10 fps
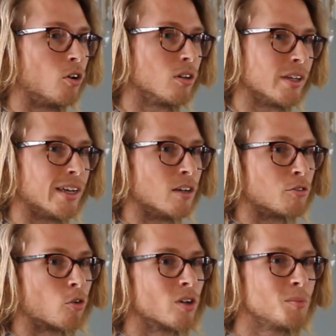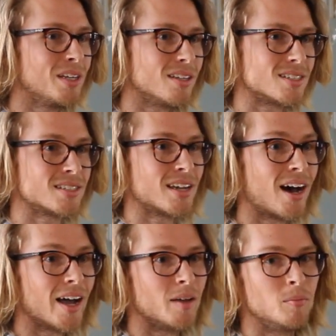early and affording me this
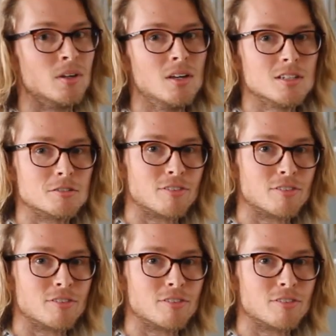time to